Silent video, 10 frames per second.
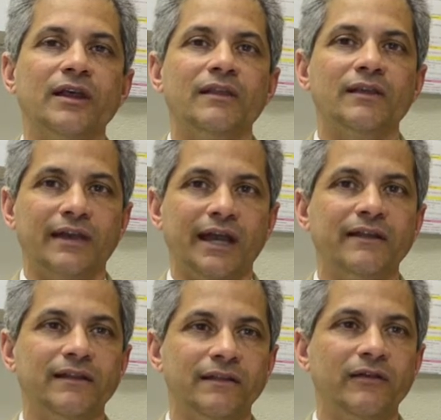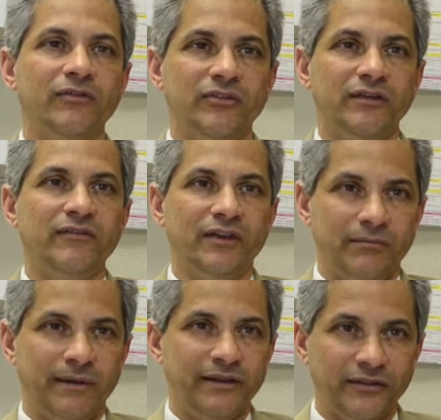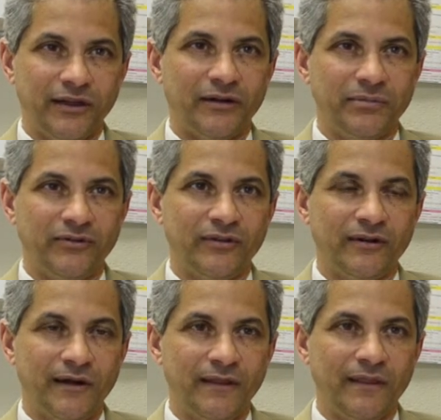the care that they receive here by the therapists here and